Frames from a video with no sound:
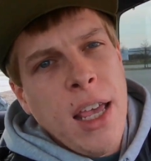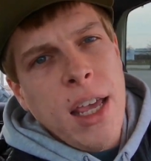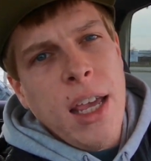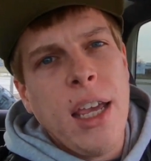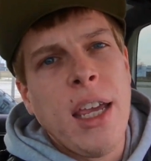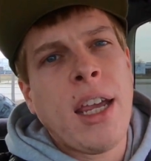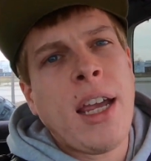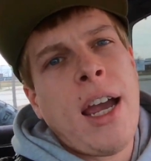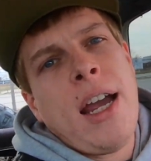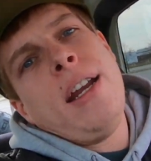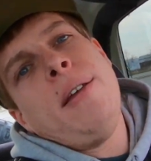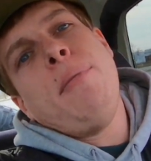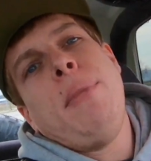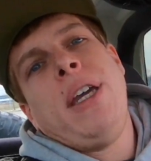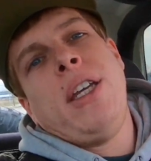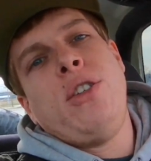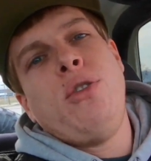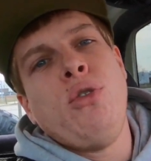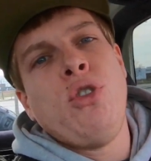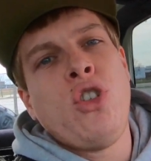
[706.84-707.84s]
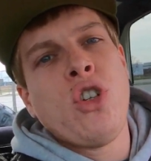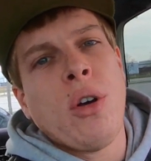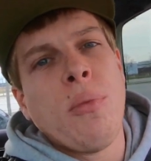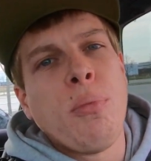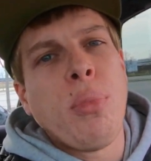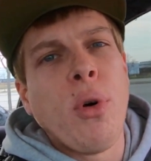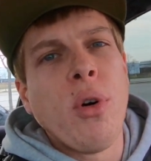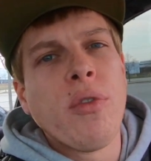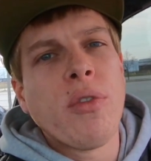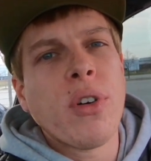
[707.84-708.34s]
it kind of makes you
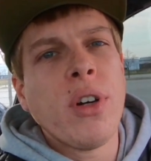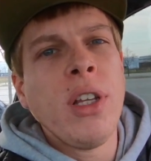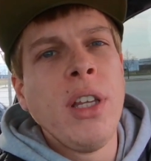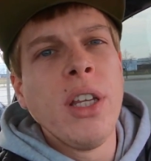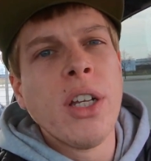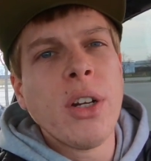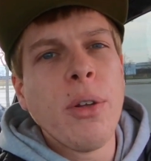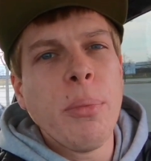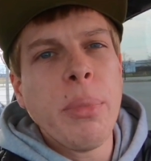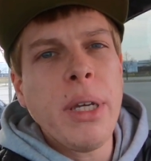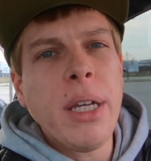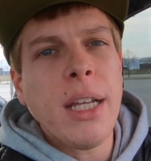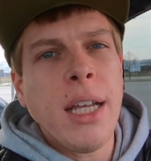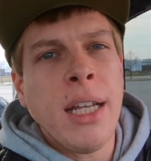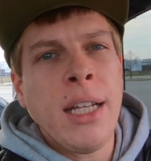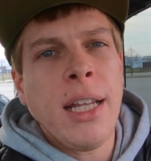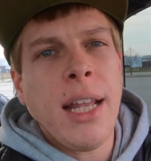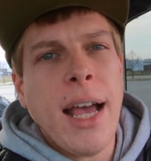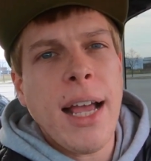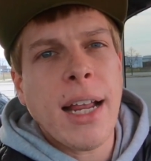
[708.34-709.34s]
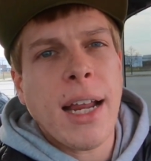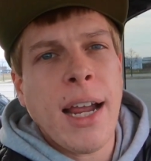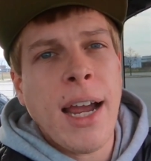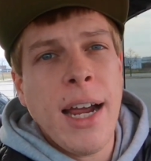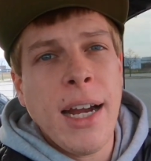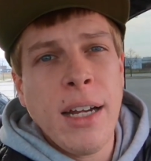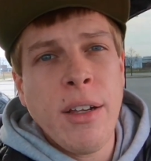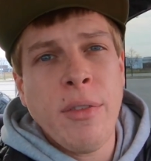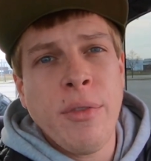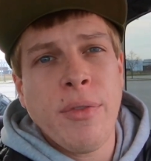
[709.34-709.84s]
jump over a little bit, and that
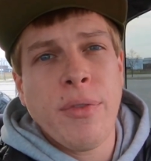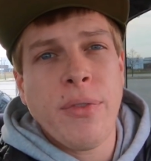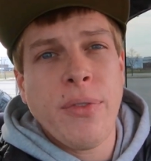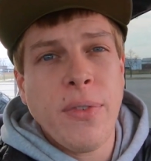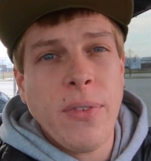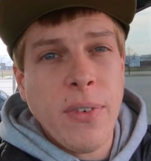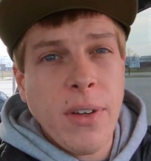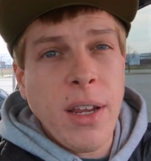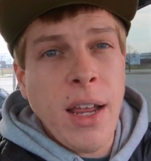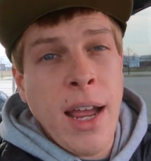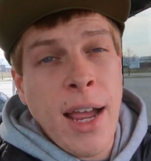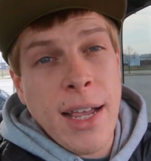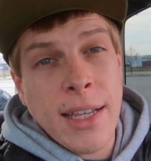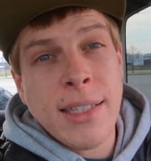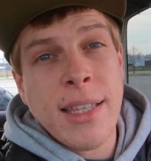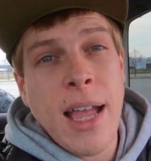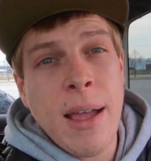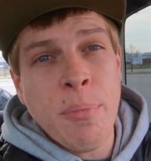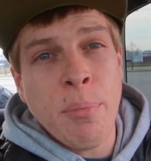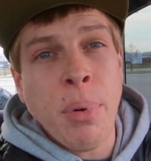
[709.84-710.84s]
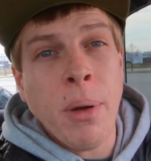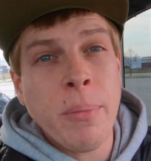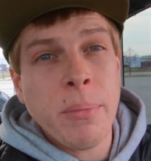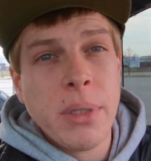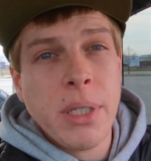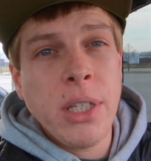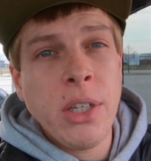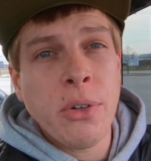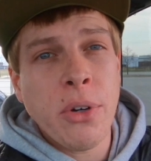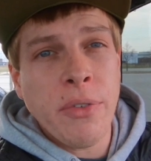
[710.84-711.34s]
kind of has that bump
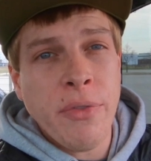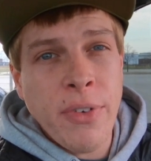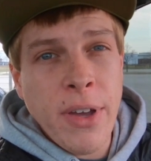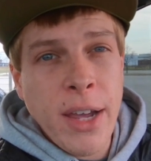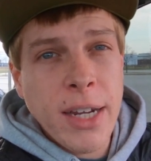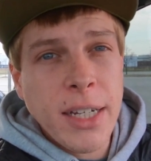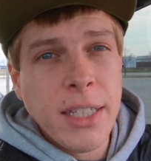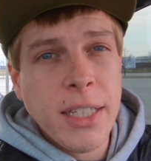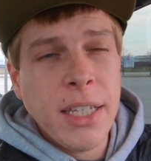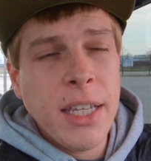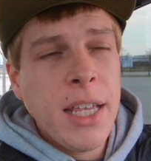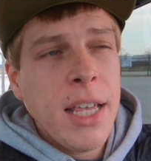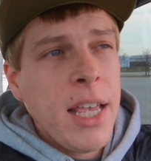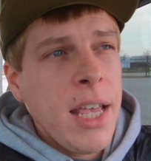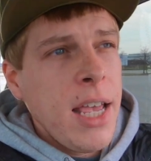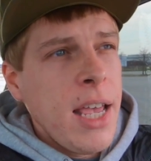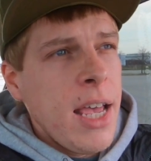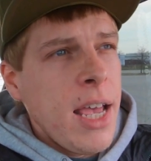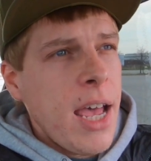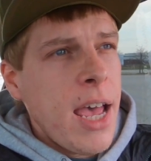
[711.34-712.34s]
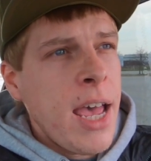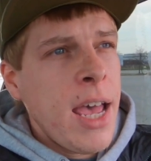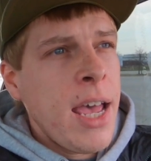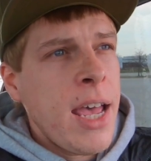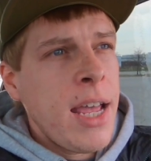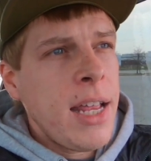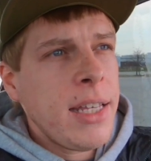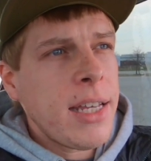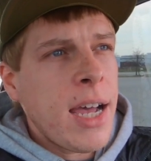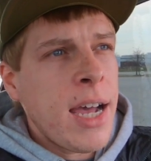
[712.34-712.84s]
steer effect,
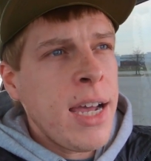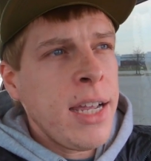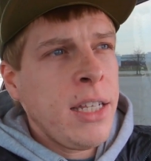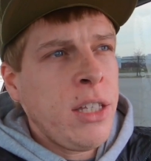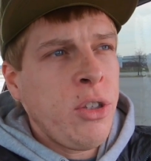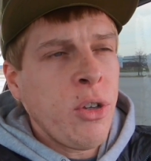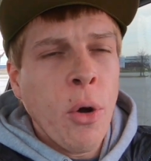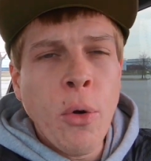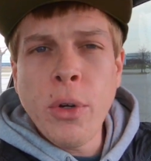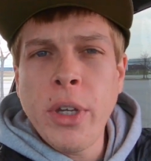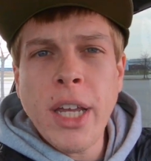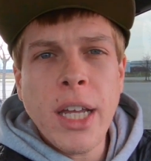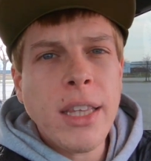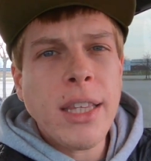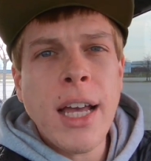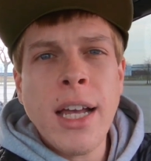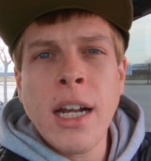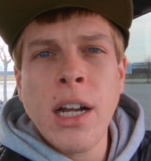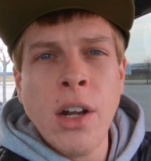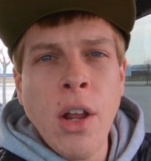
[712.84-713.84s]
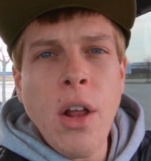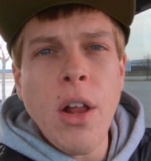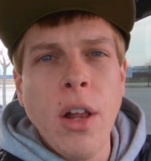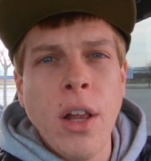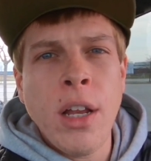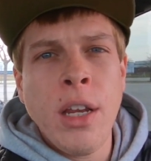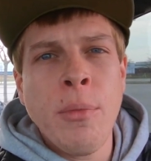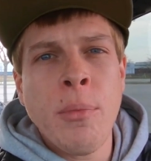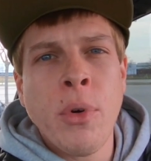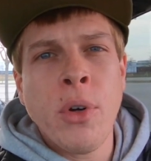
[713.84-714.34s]
and I don't get that at
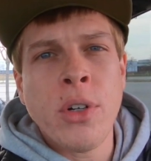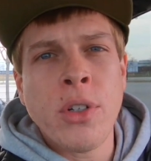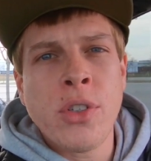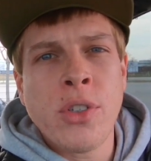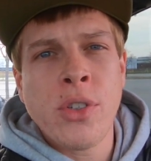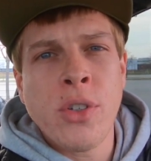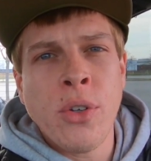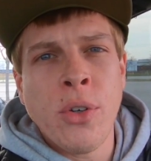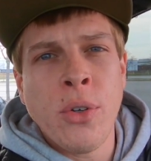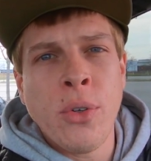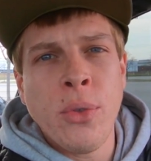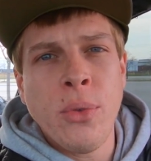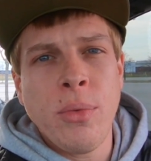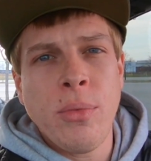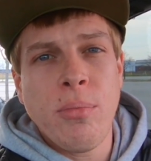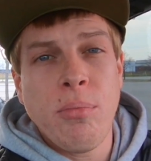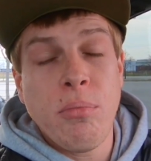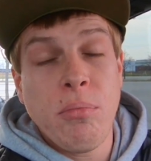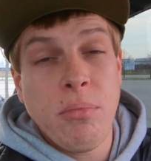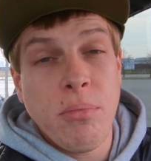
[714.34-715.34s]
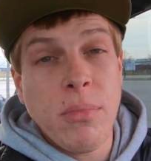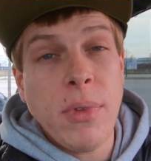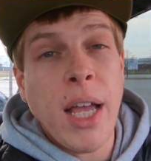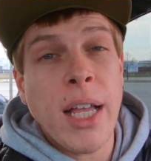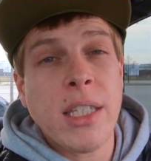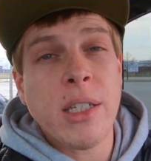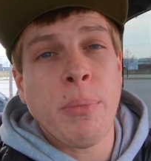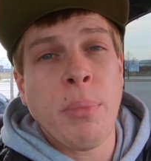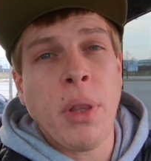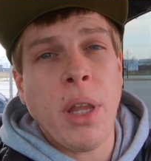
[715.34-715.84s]
all anymore, so
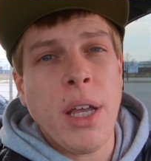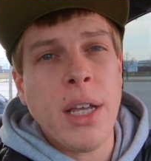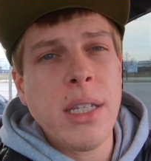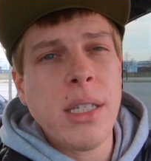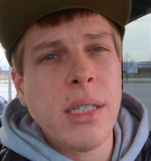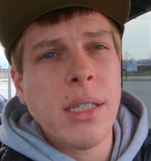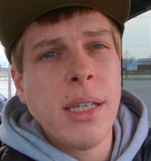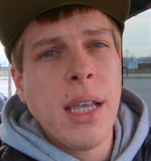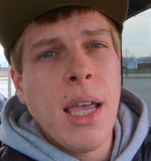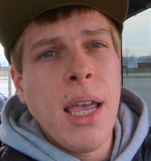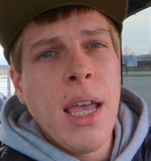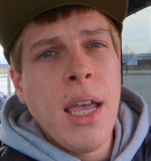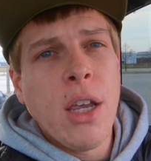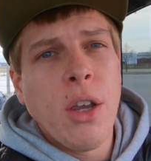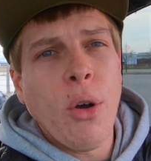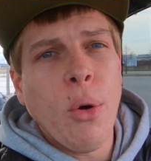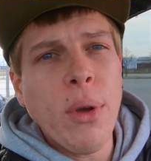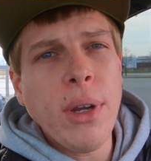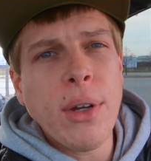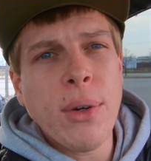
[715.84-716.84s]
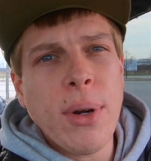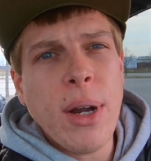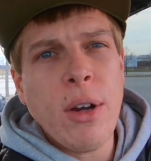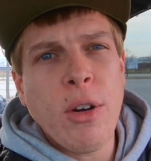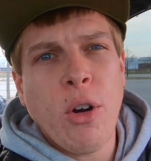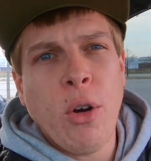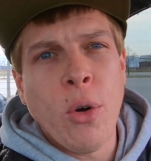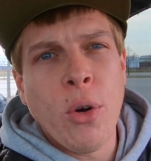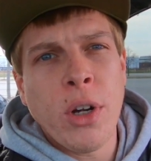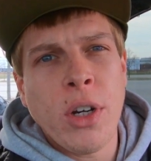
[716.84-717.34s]
that's a plus. Going
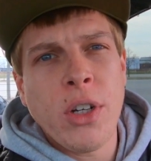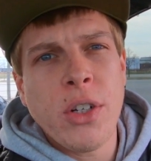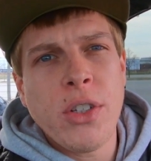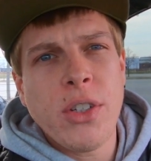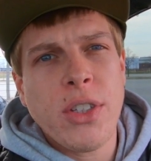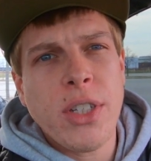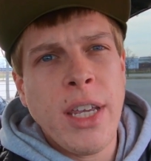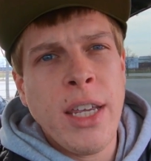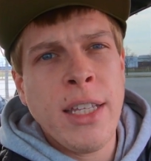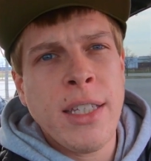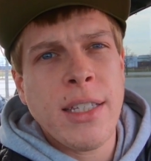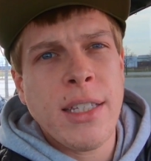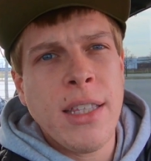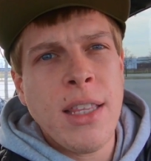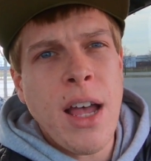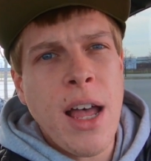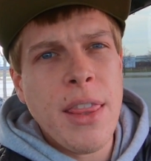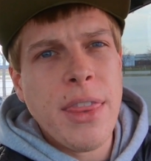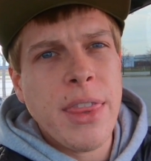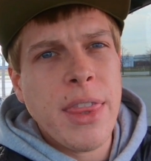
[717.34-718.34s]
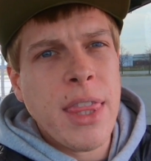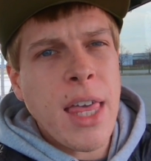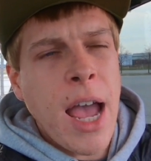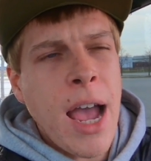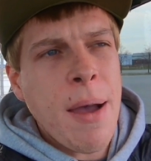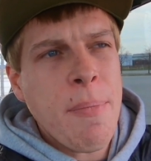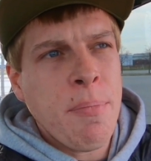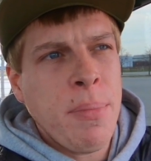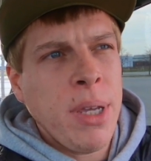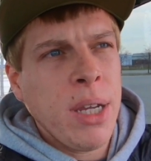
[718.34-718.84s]
around corners, it's not
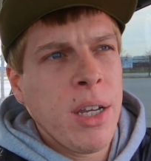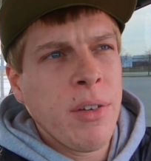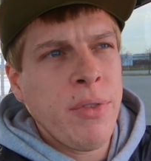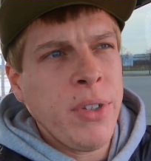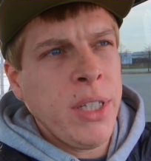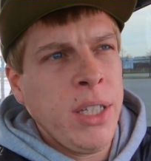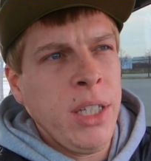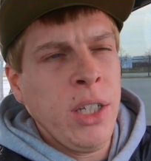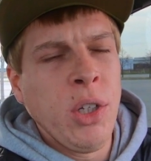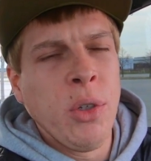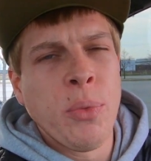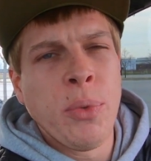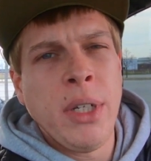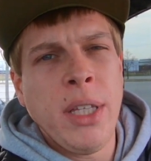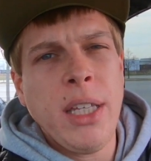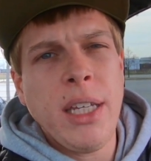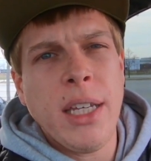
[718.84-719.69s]
that big of a deal, really.